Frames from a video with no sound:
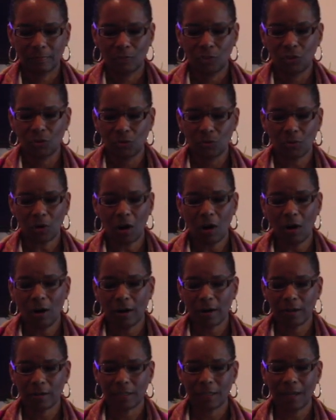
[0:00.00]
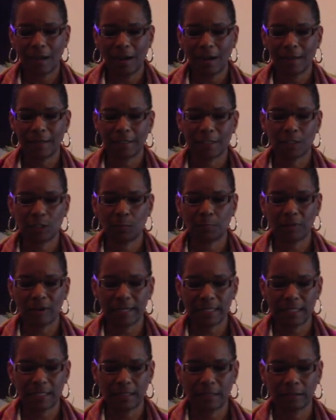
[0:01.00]
You are God
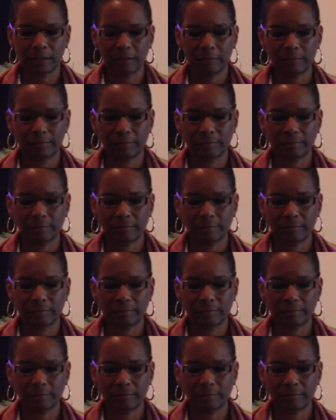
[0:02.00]
expressing,